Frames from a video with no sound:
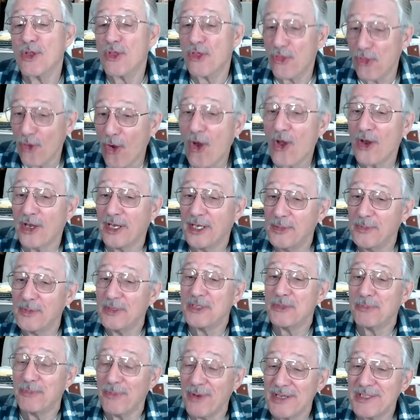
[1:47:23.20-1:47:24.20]
thought he
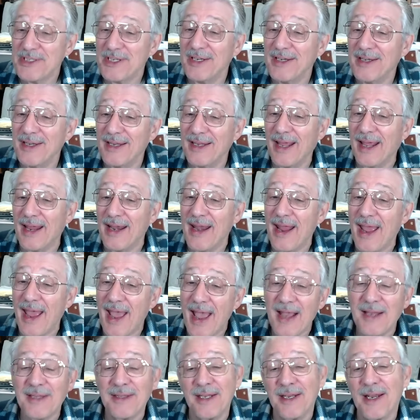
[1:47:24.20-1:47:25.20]
was president and
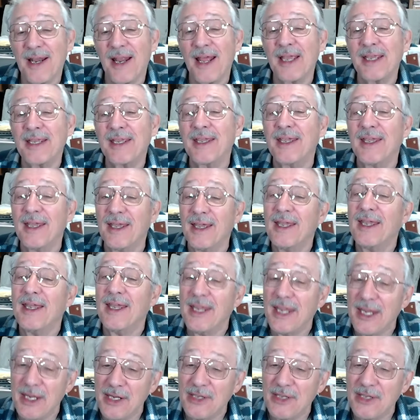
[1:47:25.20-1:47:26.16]
acted like he